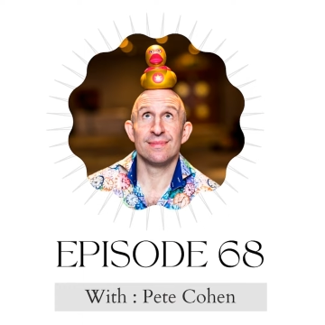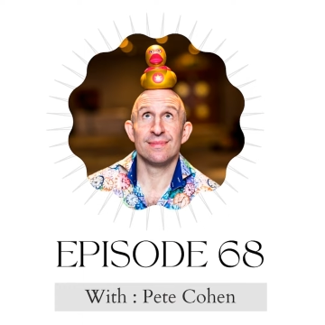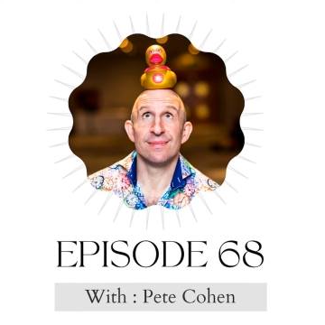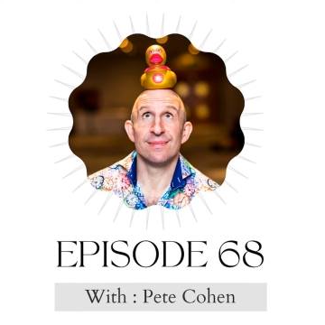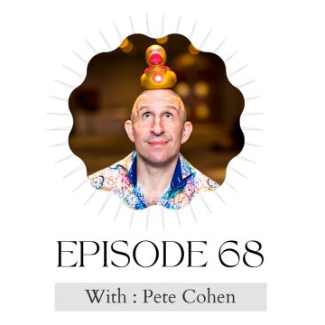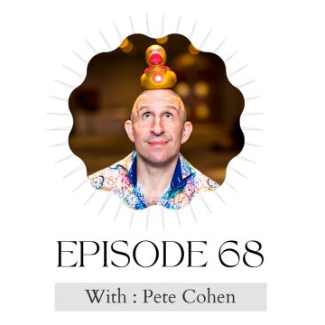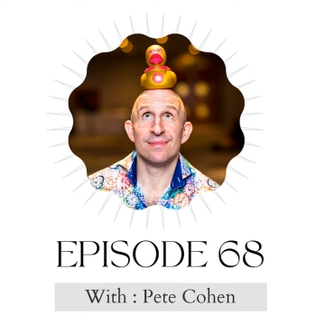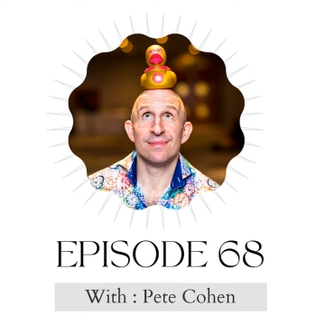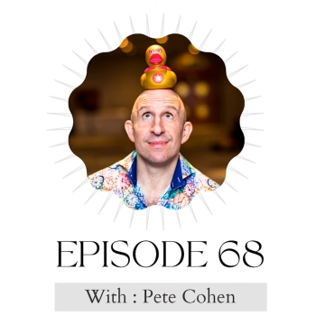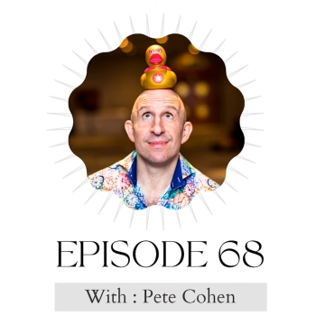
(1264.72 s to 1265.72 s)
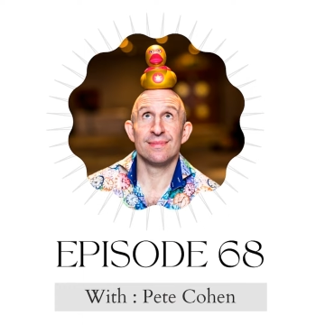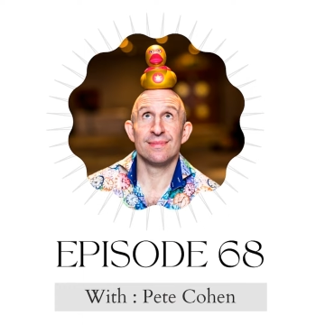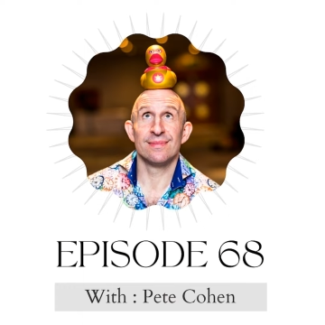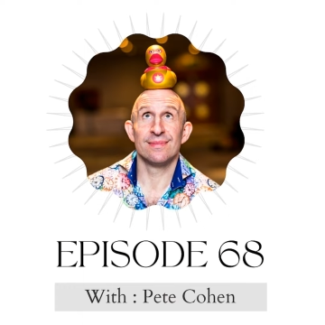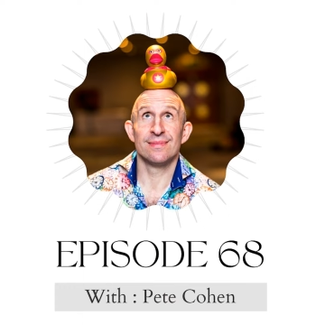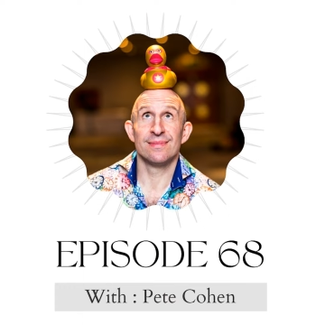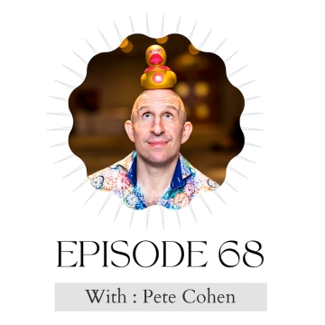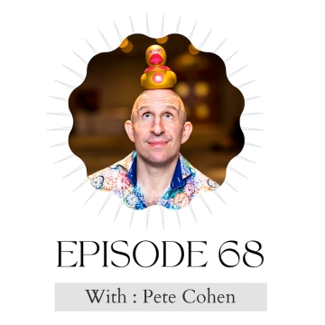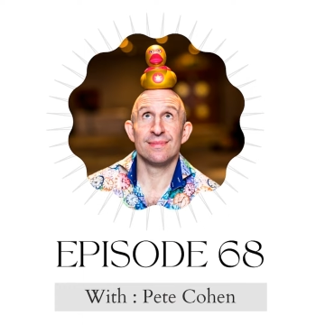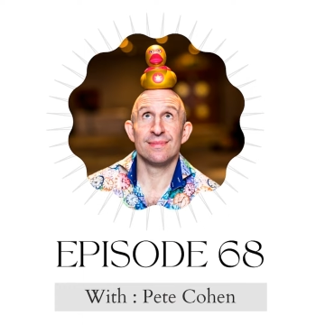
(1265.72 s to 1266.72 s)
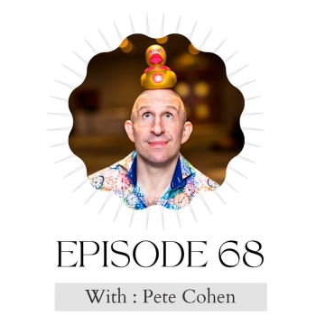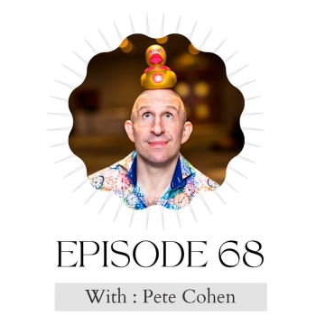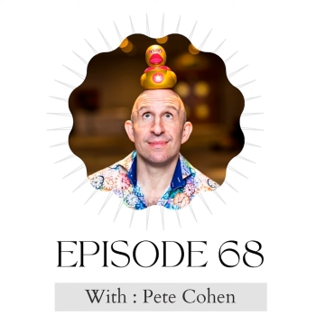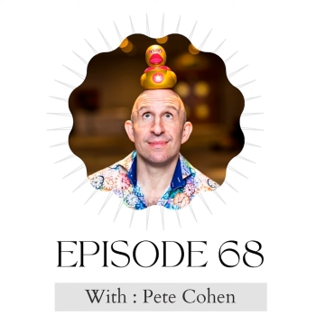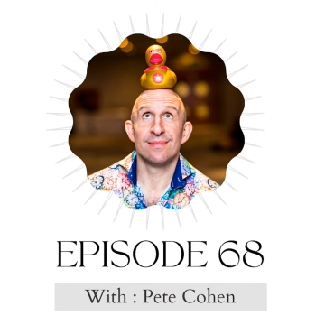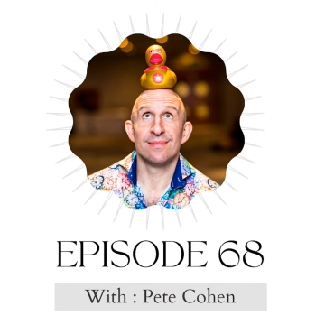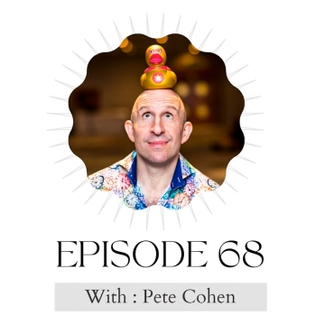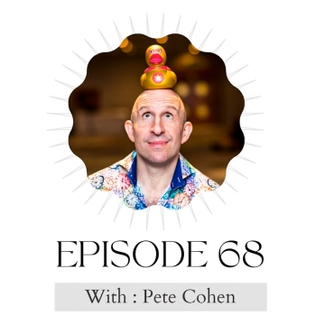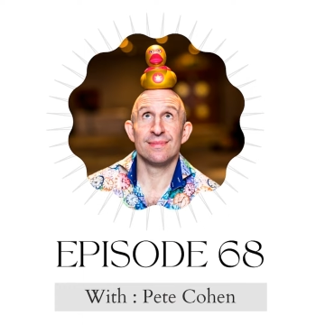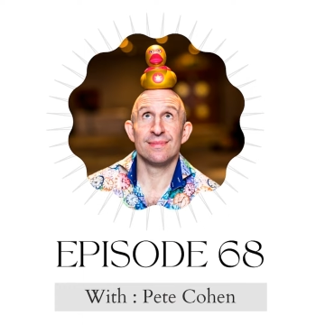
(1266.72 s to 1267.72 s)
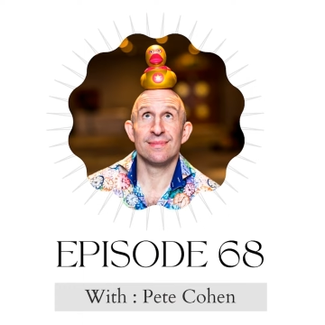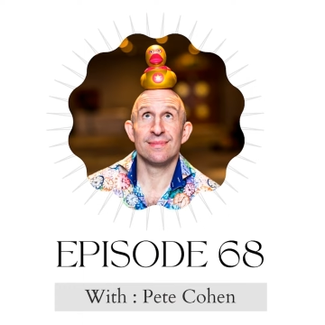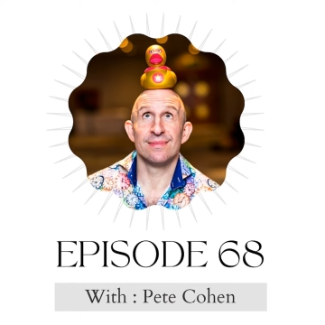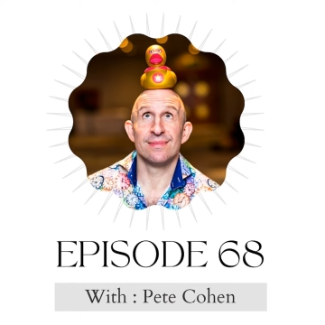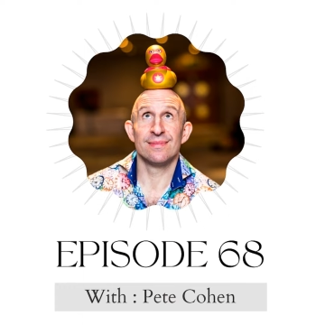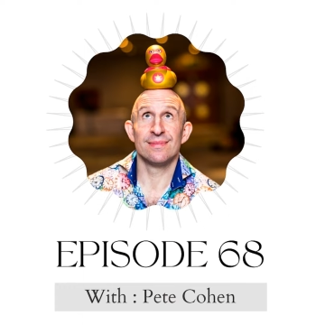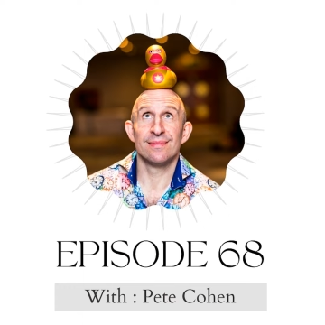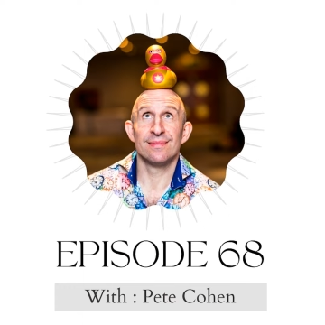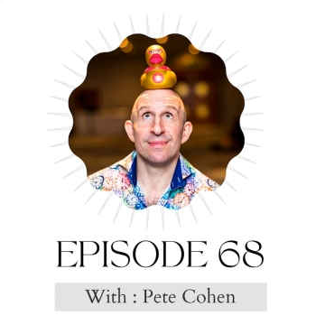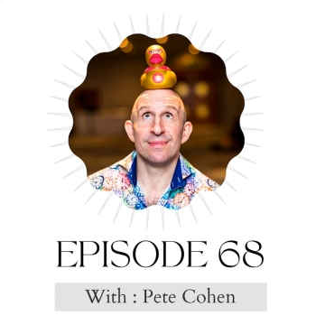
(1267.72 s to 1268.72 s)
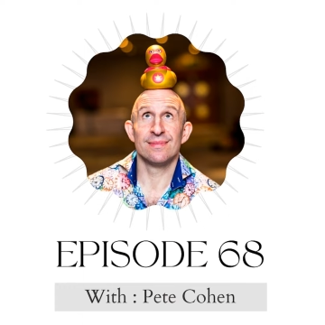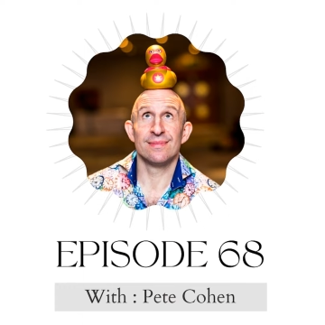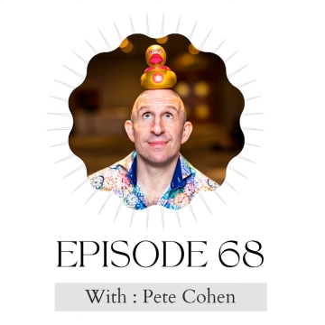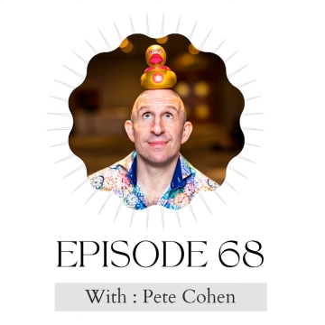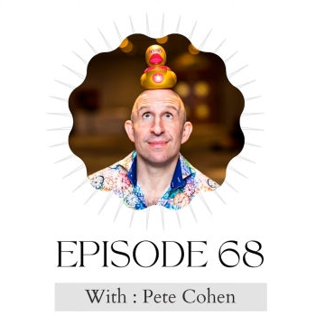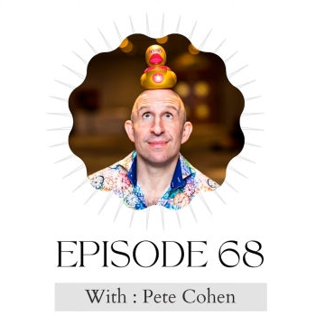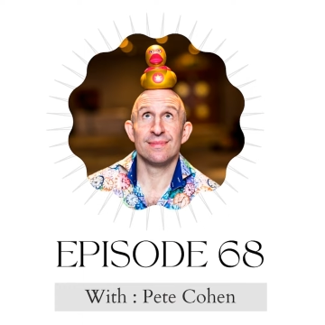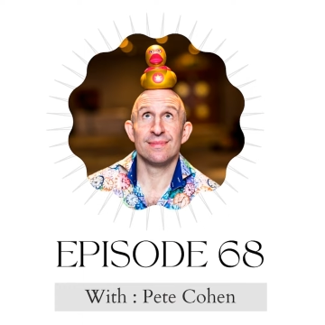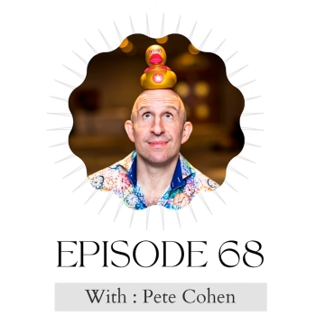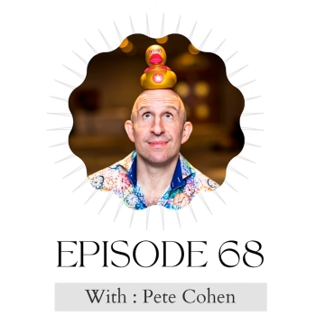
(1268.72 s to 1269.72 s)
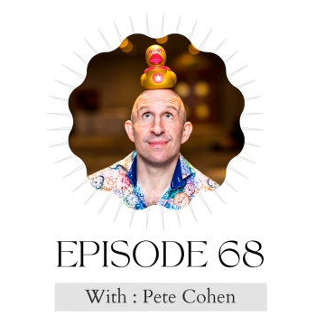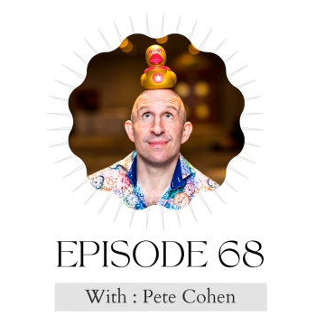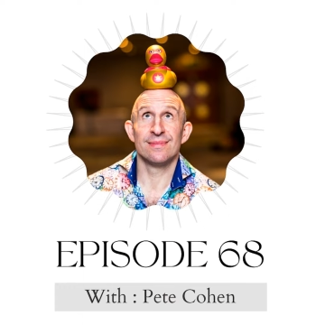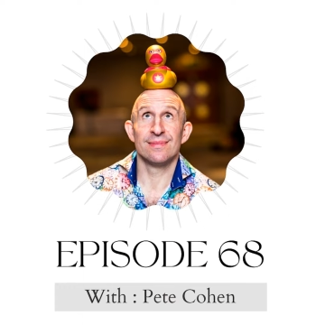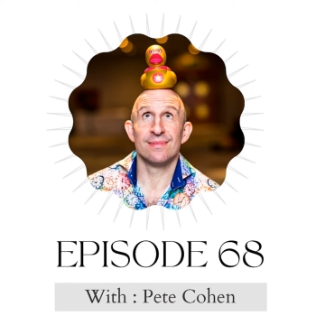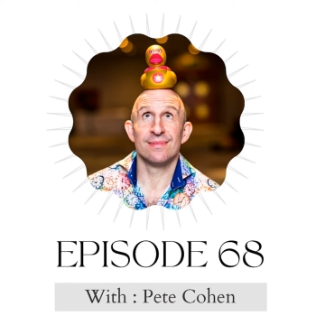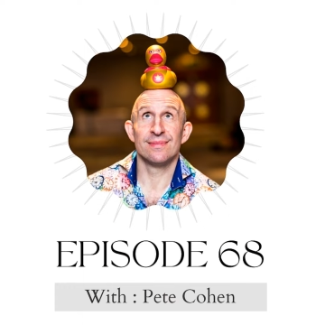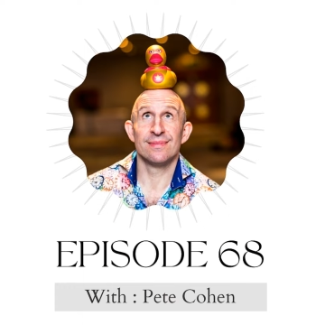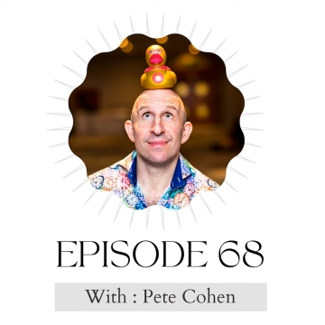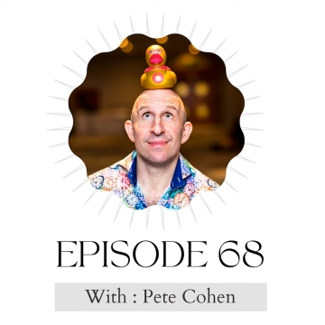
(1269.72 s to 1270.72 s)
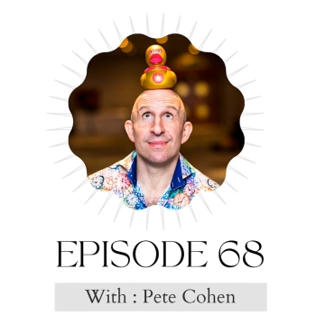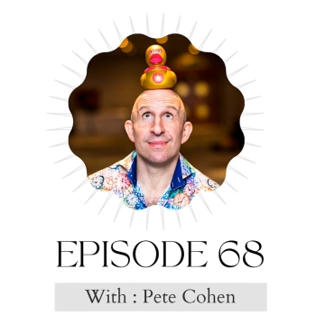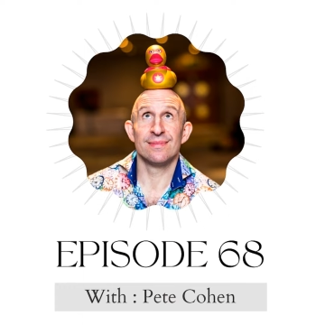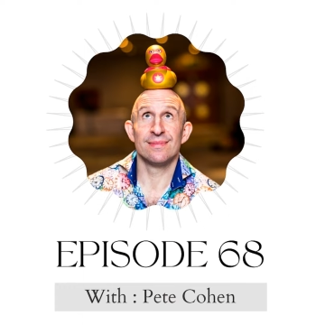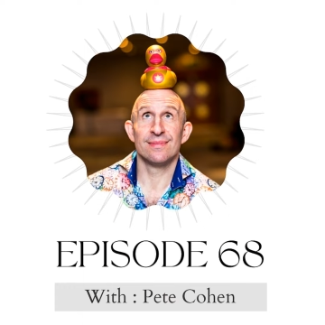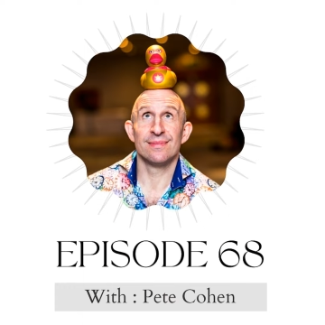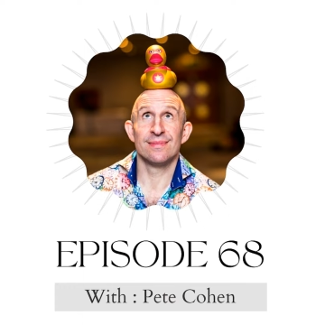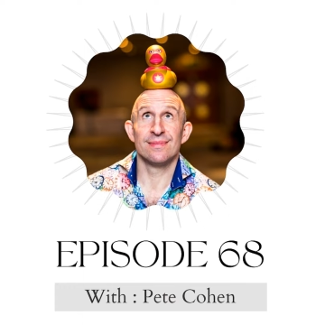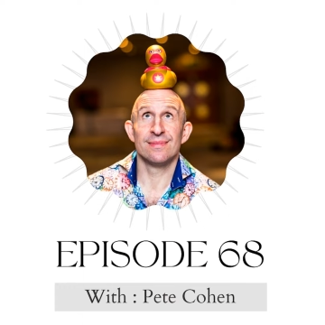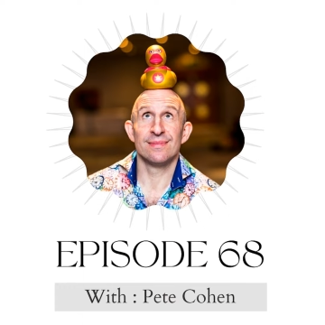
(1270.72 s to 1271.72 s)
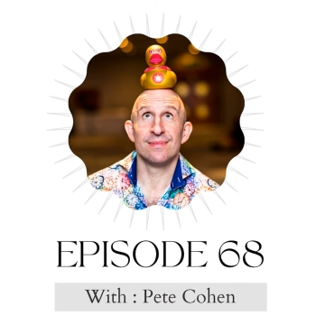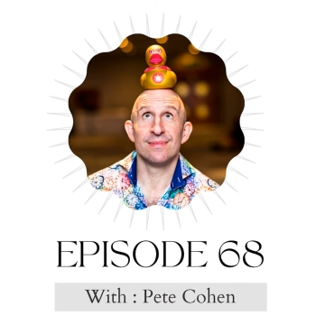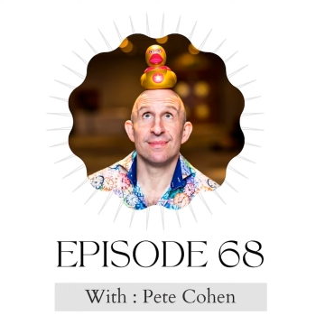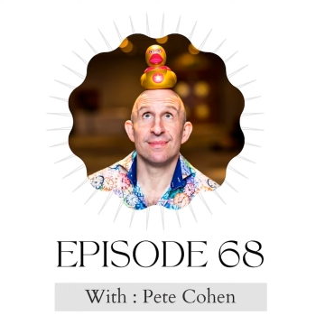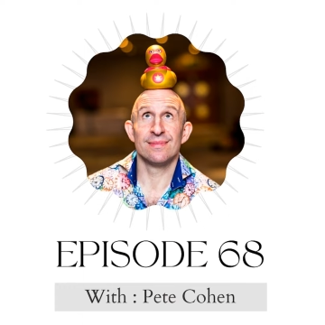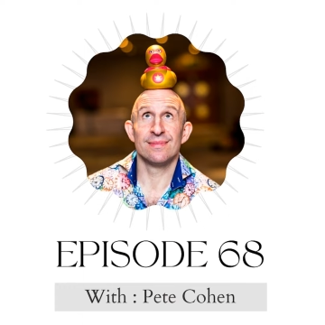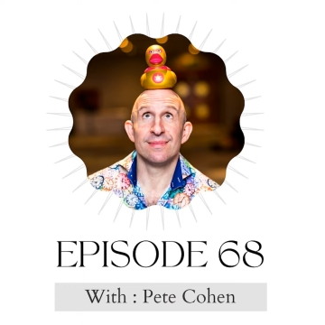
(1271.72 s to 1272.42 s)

(no lip movement)